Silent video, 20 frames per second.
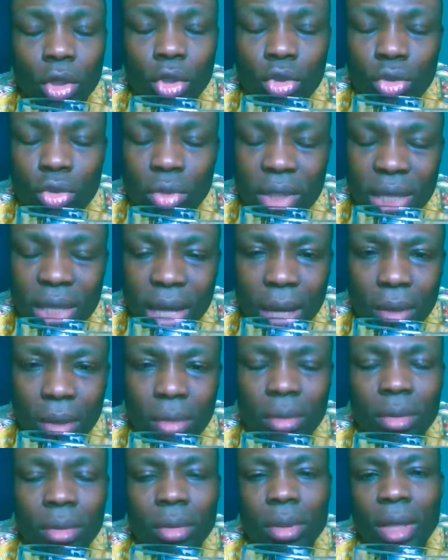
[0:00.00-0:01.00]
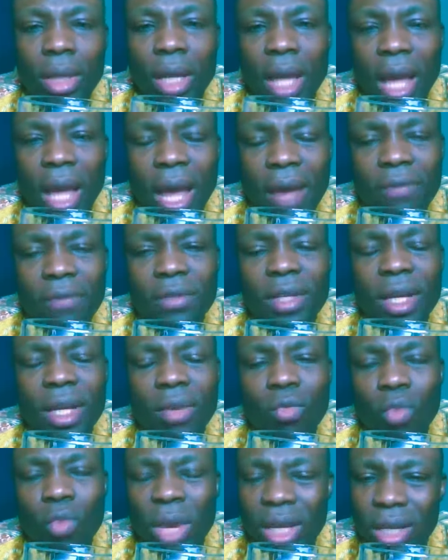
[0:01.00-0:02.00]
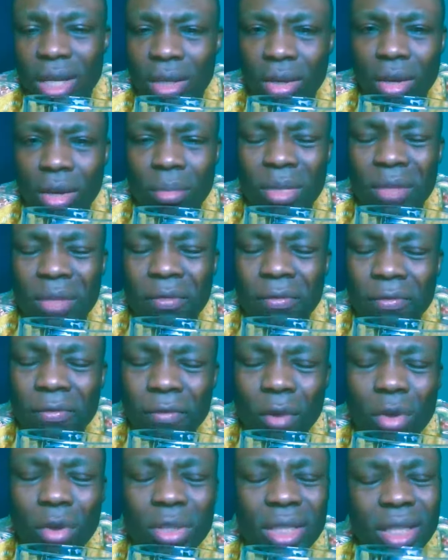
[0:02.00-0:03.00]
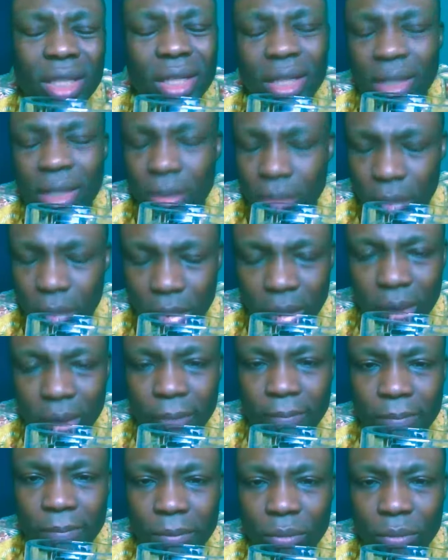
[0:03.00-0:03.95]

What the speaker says: So now, after waking up the first thing in the morning,